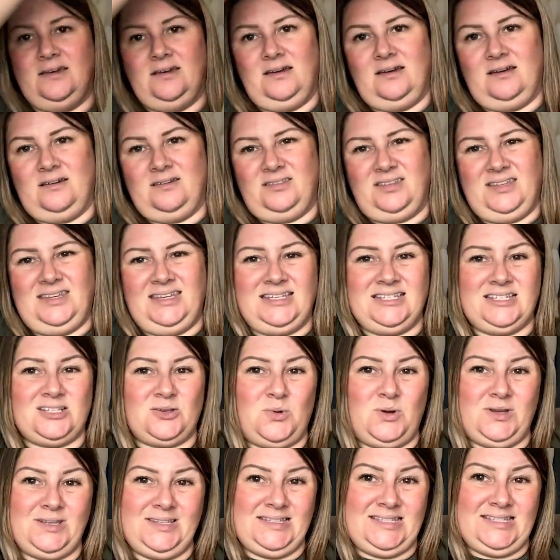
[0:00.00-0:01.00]
I think is
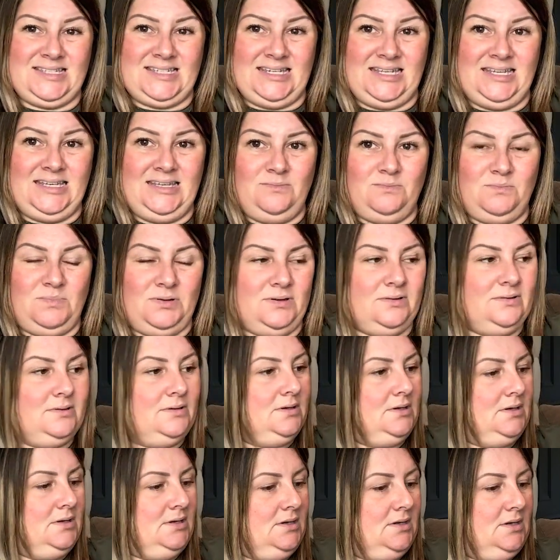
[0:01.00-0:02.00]
quite steep,
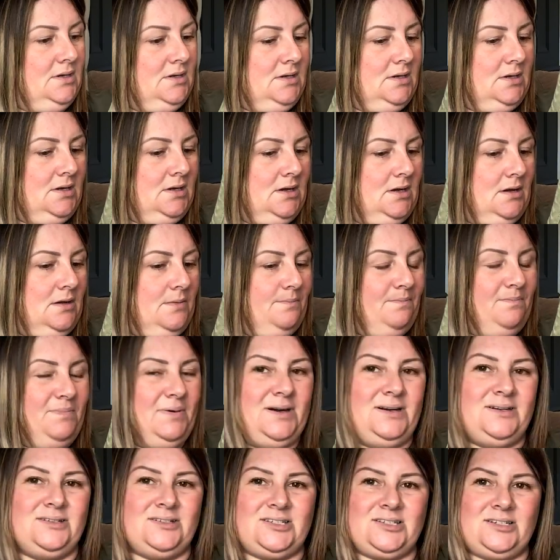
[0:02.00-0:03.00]

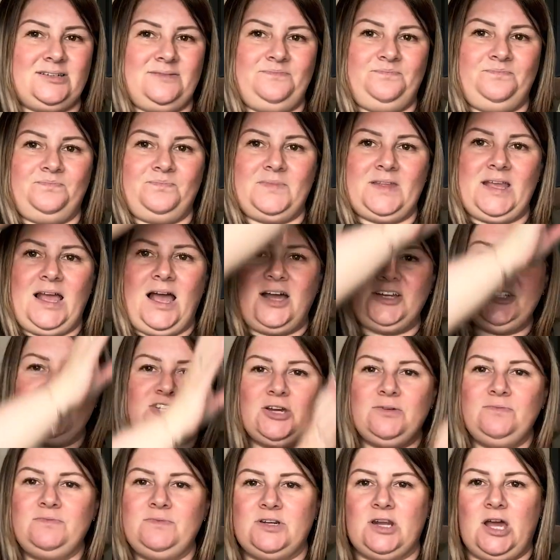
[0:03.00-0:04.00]
but I
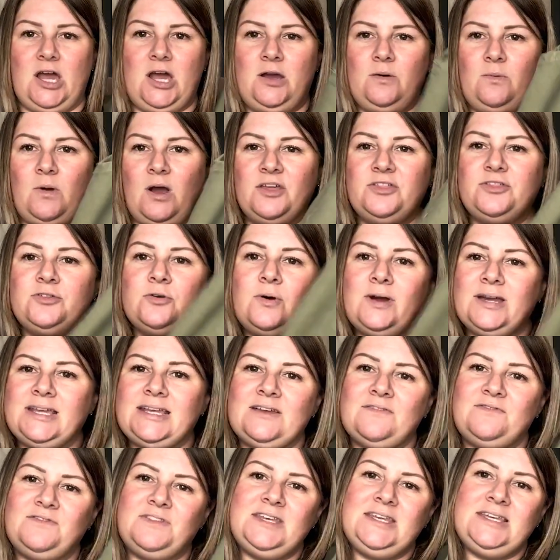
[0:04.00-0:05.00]
don't know. I thought I'd
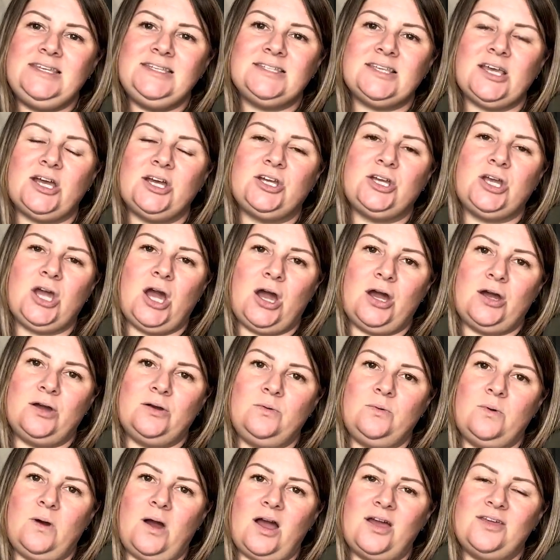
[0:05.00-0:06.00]
give these a go.